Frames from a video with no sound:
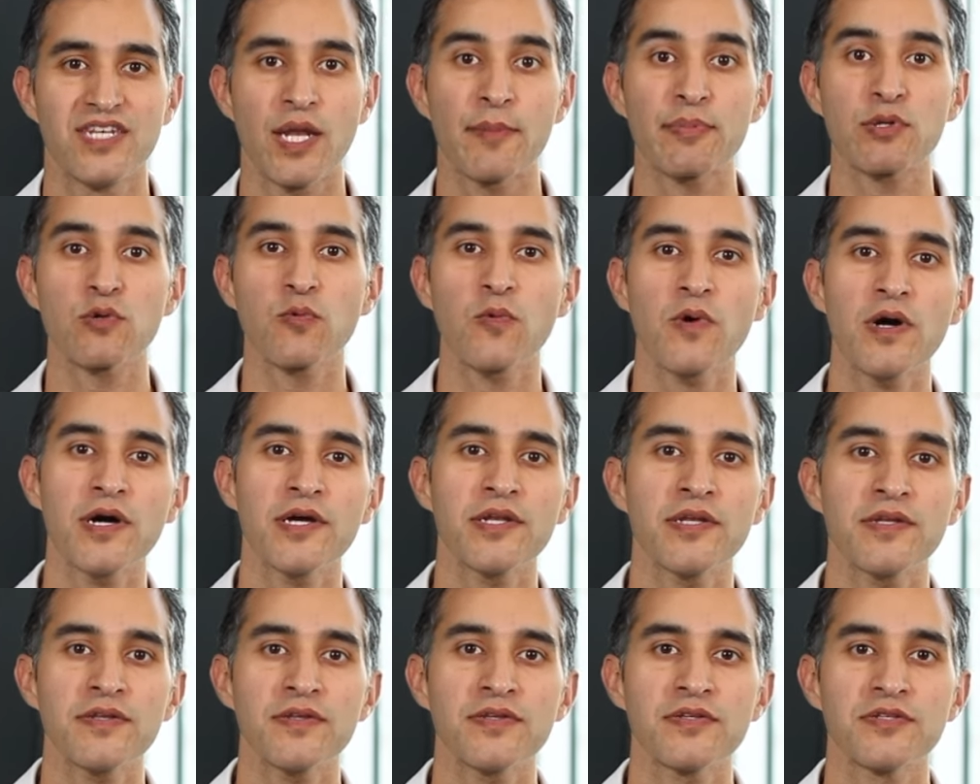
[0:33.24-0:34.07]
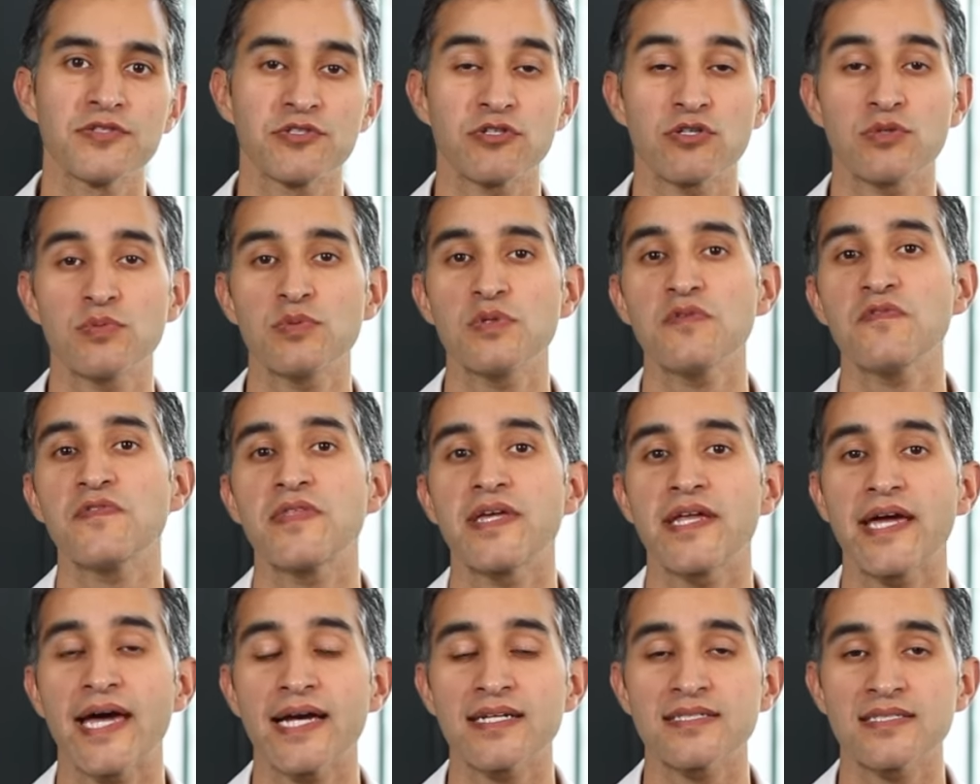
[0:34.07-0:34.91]
Number one, to remove
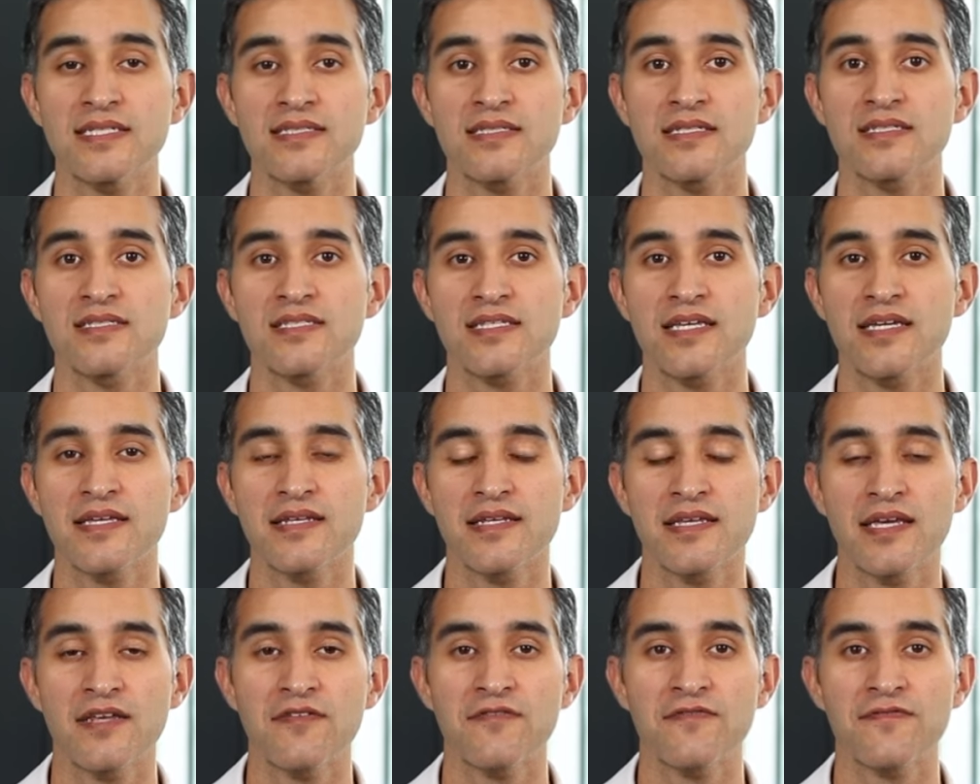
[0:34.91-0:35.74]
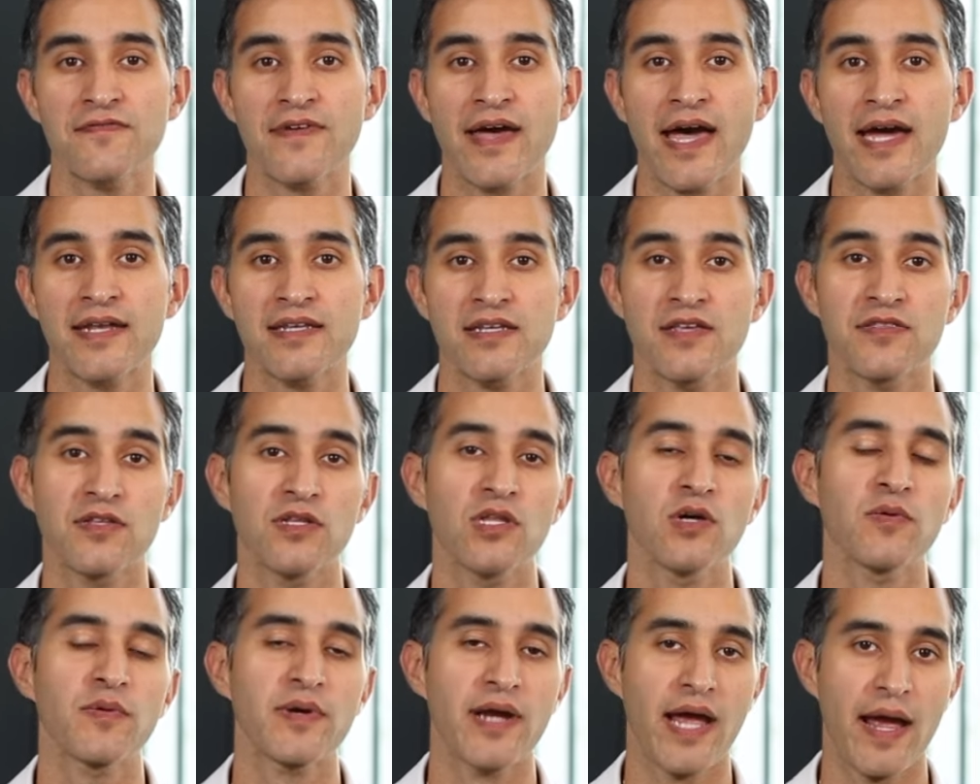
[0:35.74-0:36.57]
the excess skin and fat in the
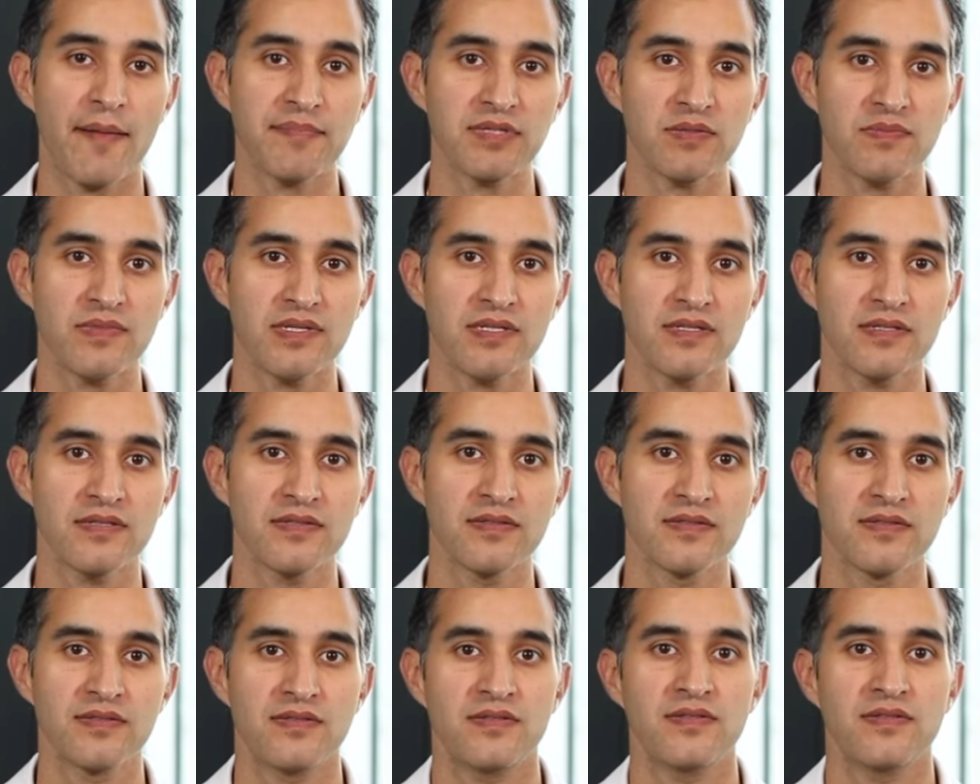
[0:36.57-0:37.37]
lower abdomen.